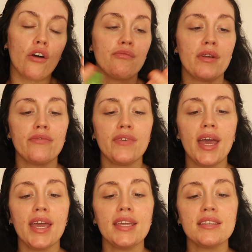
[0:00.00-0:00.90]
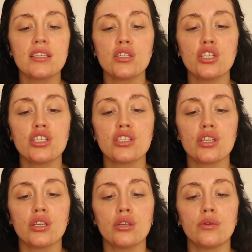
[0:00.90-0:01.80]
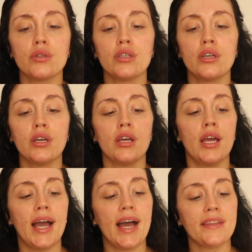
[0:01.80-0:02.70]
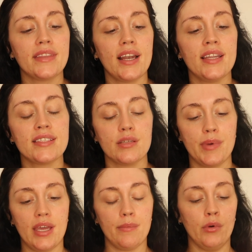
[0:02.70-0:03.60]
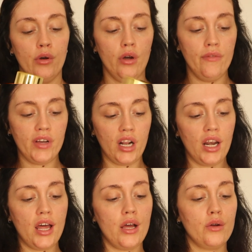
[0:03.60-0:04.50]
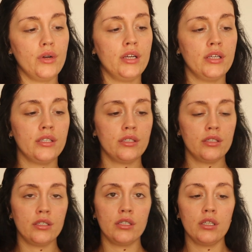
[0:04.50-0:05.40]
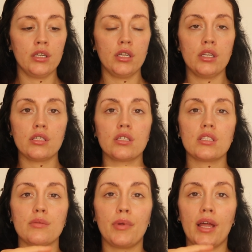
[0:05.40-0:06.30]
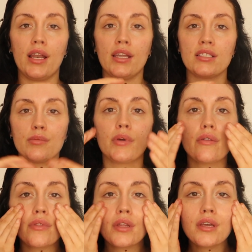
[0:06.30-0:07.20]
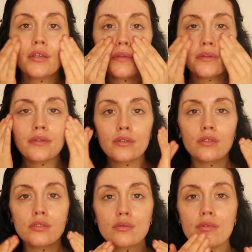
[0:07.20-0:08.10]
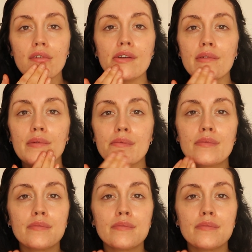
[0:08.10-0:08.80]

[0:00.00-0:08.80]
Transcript: of my face, just to add that little bit more of a glow. So let's apply a little bit of this as well.